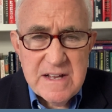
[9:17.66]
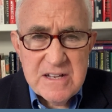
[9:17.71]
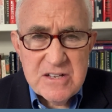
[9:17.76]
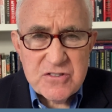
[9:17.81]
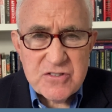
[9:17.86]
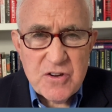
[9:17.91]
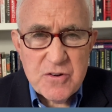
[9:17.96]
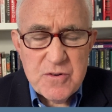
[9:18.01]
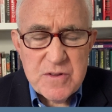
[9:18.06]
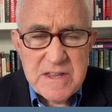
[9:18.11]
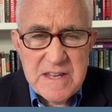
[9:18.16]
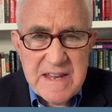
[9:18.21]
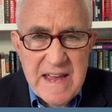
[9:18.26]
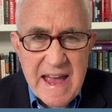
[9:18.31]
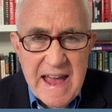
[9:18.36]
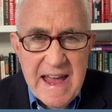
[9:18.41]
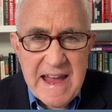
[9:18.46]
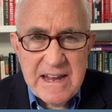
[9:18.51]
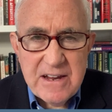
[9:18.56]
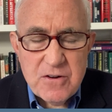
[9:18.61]
So the
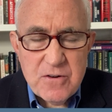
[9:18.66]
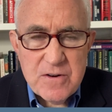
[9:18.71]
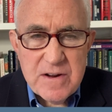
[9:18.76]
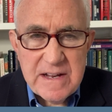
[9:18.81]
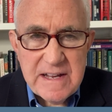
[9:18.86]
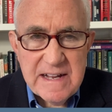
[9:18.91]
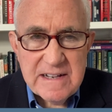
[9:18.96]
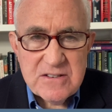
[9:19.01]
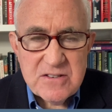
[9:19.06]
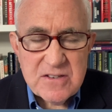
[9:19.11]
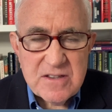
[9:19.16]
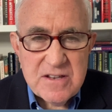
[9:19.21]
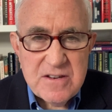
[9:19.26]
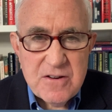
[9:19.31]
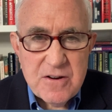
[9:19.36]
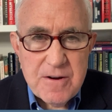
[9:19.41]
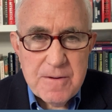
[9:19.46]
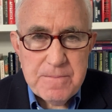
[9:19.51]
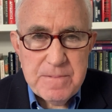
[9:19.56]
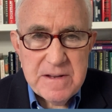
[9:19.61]
anger against the
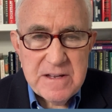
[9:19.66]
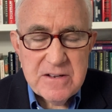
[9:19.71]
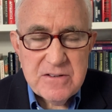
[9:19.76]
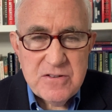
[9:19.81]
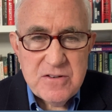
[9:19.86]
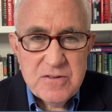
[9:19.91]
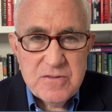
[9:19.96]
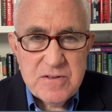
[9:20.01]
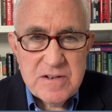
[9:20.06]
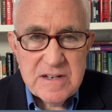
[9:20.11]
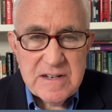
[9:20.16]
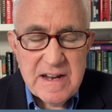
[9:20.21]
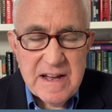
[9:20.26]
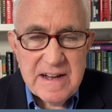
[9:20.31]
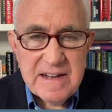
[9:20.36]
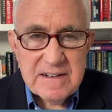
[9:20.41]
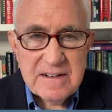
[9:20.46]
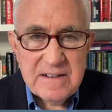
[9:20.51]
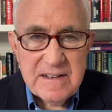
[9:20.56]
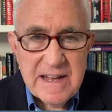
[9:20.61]
European Union
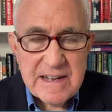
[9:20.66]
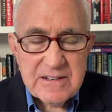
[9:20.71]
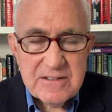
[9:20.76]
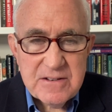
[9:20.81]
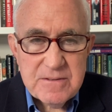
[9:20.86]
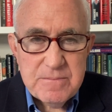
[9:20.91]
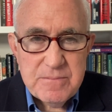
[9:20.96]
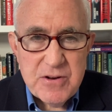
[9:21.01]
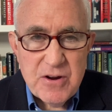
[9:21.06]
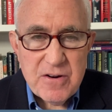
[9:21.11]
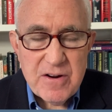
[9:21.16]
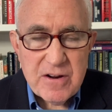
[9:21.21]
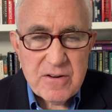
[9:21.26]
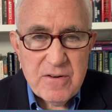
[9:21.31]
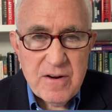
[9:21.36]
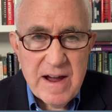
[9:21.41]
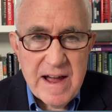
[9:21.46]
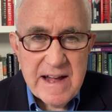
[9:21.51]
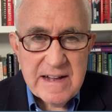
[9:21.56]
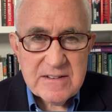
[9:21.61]
unelected
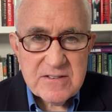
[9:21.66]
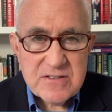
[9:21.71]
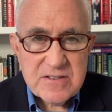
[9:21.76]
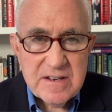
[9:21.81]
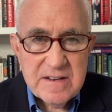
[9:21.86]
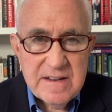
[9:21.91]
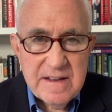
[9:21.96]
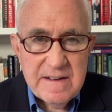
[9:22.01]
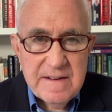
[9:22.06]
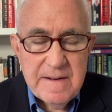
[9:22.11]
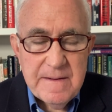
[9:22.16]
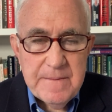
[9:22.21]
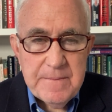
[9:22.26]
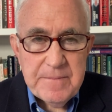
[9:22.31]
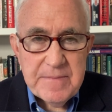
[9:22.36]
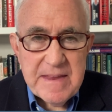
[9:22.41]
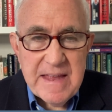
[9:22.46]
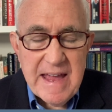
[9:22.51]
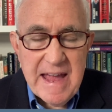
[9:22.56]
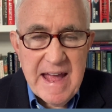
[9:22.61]
bureaucrats
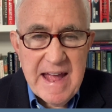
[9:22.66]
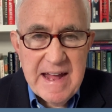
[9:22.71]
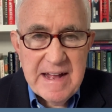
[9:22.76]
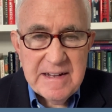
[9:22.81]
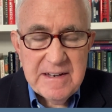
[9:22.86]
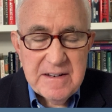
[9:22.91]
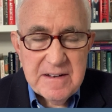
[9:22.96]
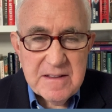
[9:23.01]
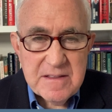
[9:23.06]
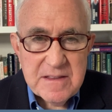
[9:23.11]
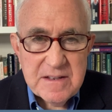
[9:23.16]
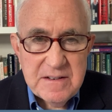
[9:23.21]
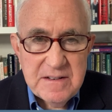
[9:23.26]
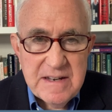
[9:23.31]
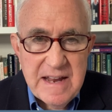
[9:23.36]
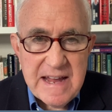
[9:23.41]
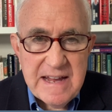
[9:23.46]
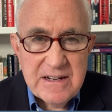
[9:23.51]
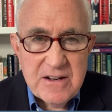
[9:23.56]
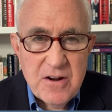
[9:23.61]
and the
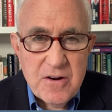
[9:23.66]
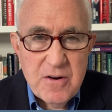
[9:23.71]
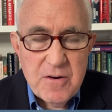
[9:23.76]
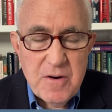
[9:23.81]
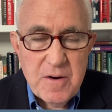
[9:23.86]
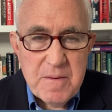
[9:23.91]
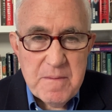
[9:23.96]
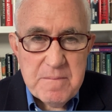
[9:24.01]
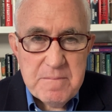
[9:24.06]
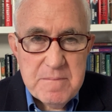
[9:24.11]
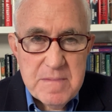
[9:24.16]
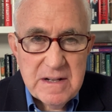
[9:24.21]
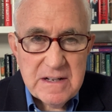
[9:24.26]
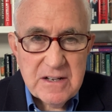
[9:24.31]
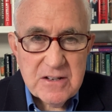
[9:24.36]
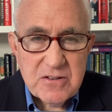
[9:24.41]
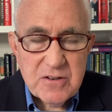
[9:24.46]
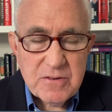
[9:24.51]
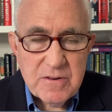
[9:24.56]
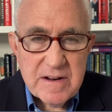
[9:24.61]
NATO
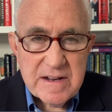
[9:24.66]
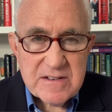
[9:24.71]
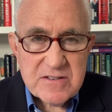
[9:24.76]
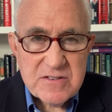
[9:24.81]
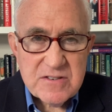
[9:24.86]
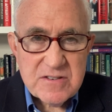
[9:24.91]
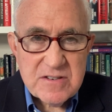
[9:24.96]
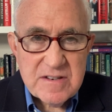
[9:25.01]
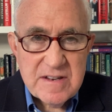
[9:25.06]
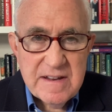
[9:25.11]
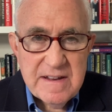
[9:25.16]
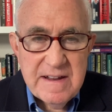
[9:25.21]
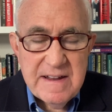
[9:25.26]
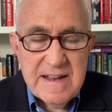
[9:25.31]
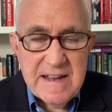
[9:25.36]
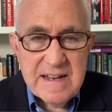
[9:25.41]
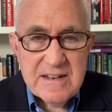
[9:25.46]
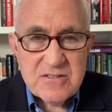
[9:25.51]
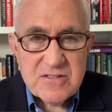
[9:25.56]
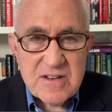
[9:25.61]
militarists
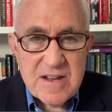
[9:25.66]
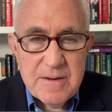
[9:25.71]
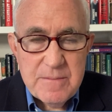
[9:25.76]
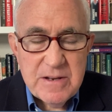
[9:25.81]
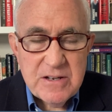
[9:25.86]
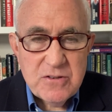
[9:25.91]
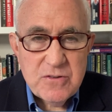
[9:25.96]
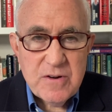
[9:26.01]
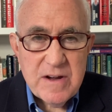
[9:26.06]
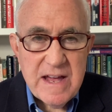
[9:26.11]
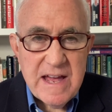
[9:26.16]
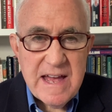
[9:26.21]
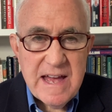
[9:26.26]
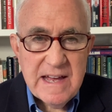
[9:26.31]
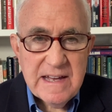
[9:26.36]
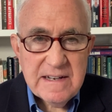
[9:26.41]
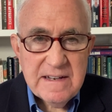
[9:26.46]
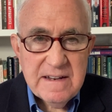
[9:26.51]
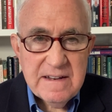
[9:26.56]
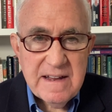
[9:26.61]
is coming to a
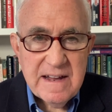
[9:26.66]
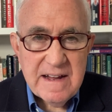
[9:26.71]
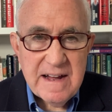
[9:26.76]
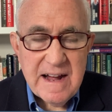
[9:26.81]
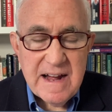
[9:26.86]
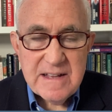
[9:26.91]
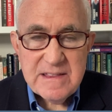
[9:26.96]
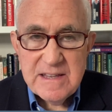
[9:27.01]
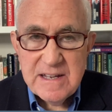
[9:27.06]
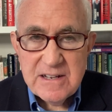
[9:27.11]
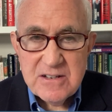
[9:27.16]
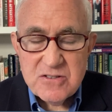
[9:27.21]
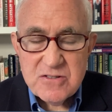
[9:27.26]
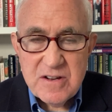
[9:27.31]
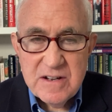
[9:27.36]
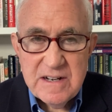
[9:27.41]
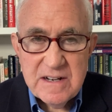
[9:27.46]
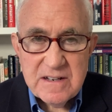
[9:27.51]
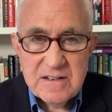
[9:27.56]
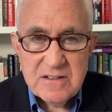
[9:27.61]
head. I think it's
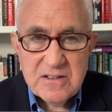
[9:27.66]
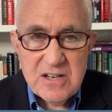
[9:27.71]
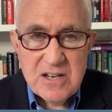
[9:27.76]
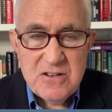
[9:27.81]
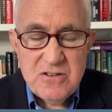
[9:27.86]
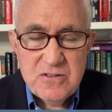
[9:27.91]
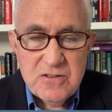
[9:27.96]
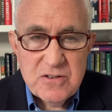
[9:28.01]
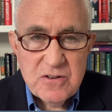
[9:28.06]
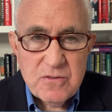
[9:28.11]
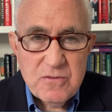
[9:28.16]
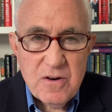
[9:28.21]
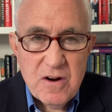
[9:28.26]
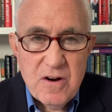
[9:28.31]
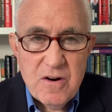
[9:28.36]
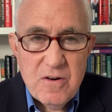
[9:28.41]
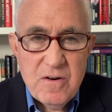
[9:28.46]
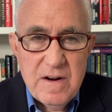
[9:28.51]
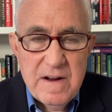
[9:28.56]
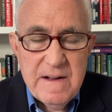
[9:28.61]
going to continue to
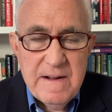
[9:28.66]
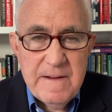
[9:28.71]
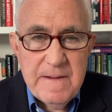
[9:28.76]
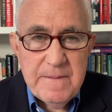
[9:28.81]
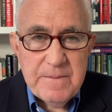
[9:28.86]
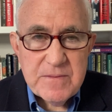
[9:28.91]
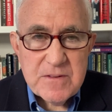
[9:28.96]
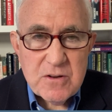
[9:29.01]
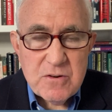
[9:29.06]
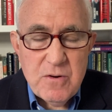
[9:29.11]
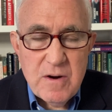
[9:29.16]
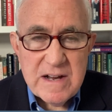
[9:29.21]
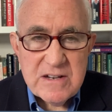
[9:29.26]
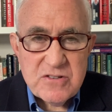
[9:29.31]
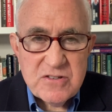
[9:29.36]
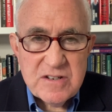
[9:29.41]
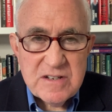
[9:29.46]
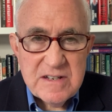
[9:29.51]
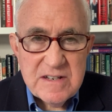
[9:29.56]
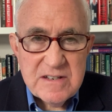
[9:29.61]
grow. The
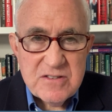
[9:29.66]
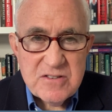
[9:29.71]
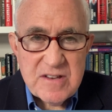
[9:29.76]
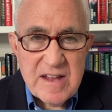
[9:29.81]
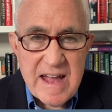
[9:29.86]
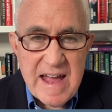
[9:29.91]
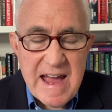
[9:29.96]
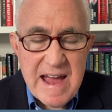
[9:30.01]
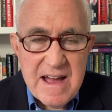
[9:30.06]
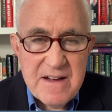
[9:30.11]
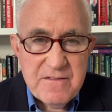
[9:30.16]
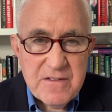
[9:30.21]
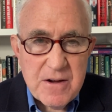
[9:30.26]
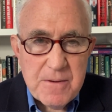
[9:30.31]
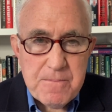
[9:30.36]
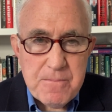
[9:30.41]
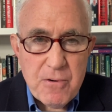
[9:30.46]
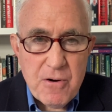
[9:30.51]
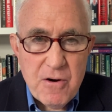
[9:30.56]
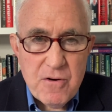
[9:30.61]
question is to have a
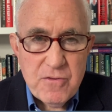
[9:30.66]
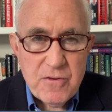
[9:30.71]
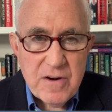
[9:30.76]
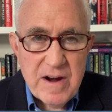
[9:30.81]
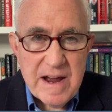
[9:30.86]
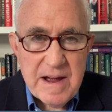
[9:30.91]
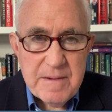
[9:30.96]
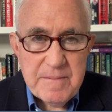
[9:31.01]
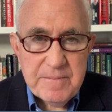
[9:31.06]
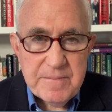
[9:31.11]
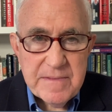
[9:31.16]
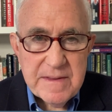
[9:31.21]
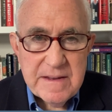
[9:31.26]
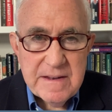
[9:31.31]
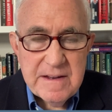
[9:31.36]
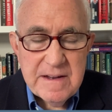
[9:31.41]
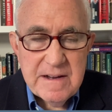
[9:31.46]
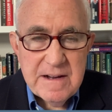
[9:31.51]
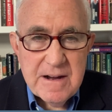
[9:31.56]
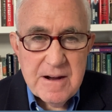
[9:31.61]
program,
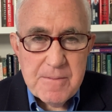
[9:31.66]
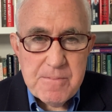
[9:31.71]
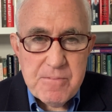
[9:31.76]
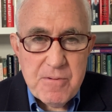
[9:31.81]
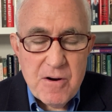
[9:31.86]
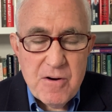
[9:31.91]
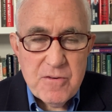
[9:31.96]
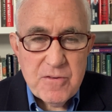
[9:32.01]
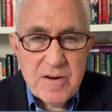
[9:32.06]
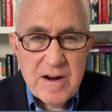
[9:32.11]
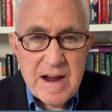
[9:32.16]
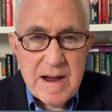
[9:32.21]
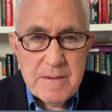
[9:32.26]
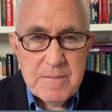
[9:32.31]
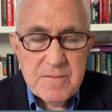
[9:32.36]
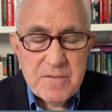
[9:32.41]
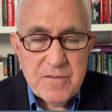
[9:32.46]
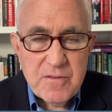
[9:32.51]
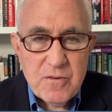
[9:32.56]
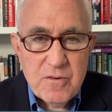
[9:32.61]
a
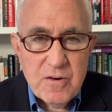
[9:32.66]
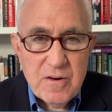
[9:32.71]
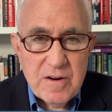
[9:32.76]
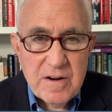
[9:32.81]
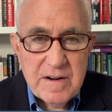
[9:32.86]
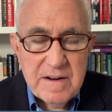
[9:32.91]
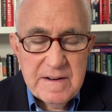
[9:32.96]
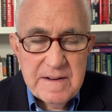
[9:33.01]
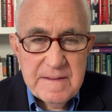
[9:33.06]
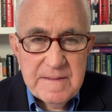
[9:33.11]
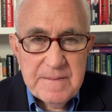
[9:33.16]
program for